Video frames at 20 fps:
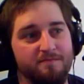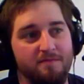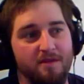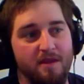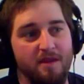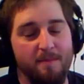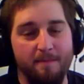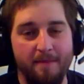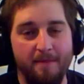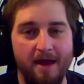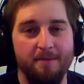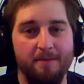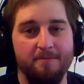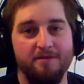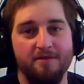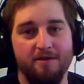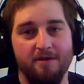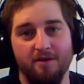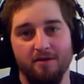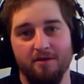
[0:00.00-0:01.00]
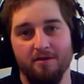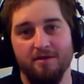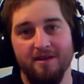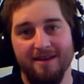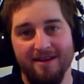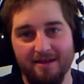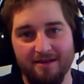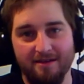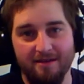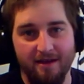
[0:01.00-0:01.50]
maps are
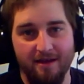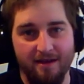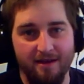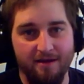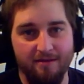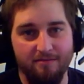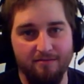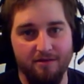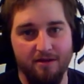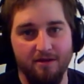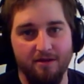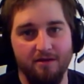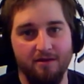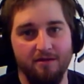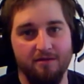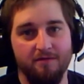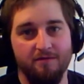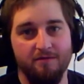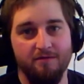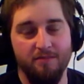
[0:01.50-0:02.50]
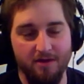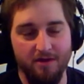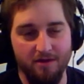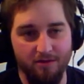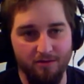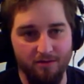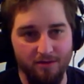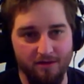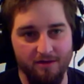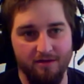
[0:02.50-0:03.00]
the end game of
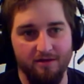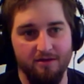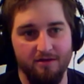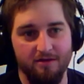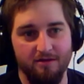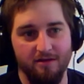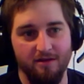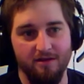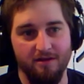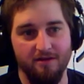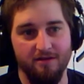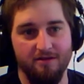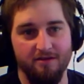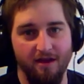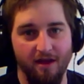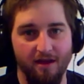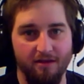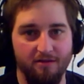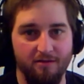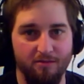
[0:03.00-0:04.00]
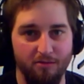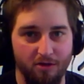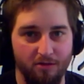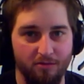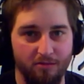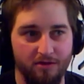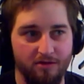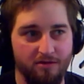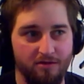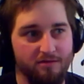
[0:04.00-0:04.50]
PoE, at least at the
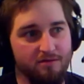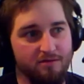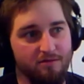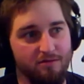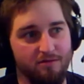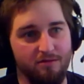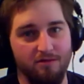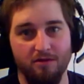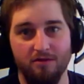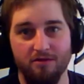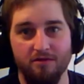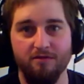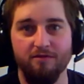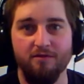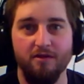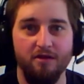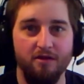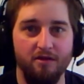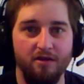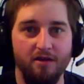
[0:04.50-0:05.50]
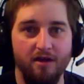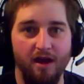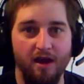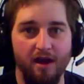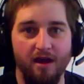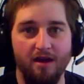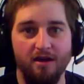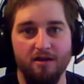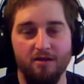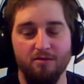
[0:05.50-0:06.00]
moment. Who knows if they're going to
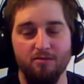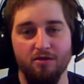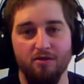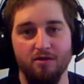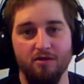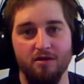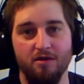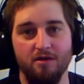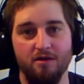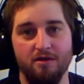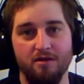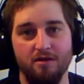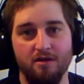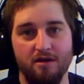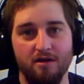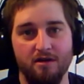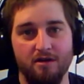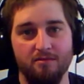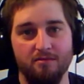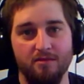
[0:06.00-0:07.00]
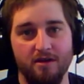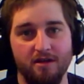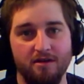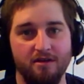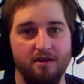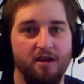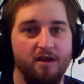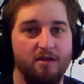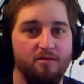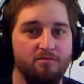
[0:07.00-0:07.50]
add any more in
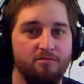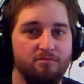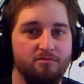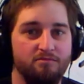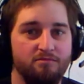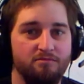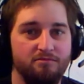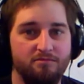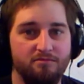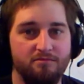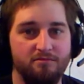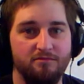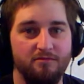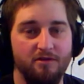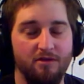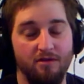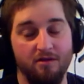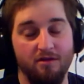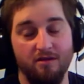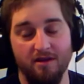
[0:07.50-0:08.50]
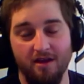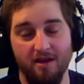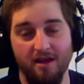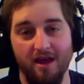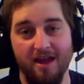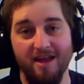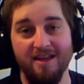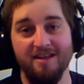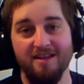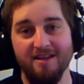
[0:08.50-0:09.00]
game or
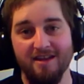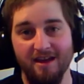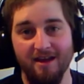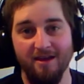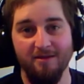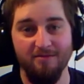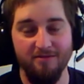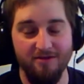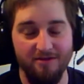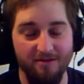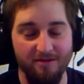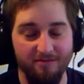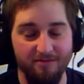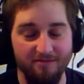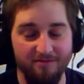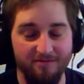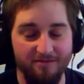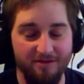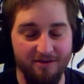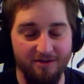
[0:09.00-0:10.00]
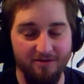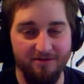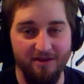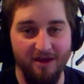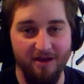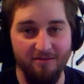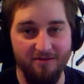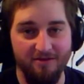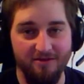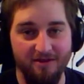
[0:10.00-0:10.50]
end game, some
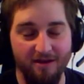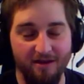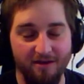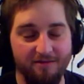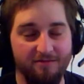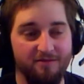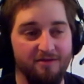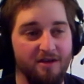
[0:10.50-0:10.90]
type stuff.